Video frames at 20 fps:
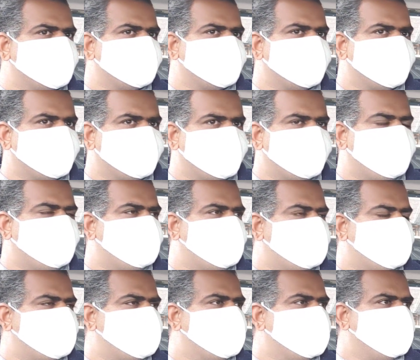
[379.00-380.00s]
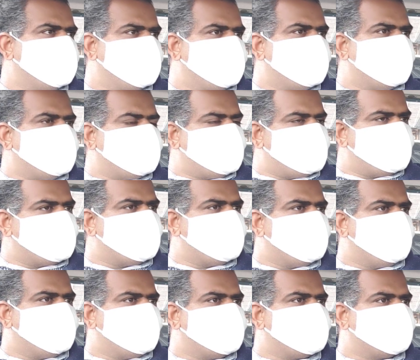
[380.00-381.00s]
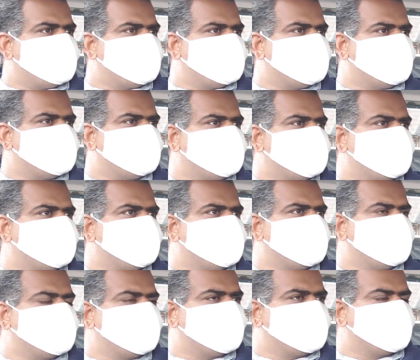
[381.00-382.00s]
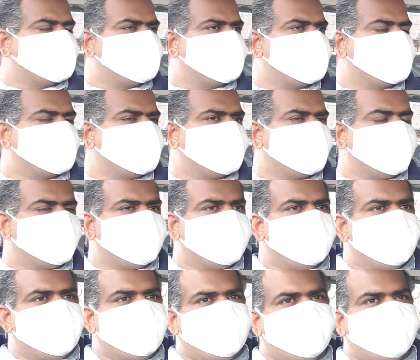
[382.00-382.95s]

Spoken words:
up facing outwards, because you only get 1 maneuver. Are you sure you done the parallel park?